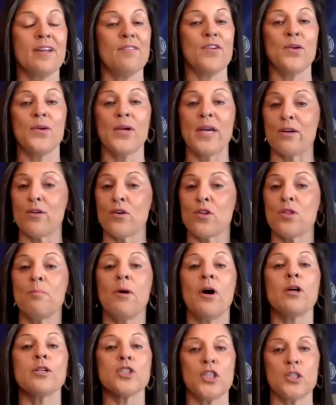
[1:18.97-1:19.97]
if you get her the
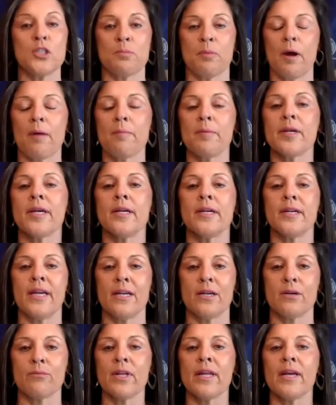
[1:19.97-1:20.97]
ball, she's probably going to
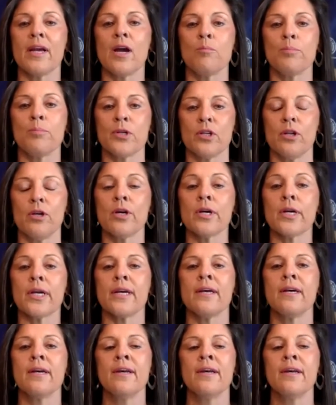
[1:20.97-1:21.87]
get a really open look.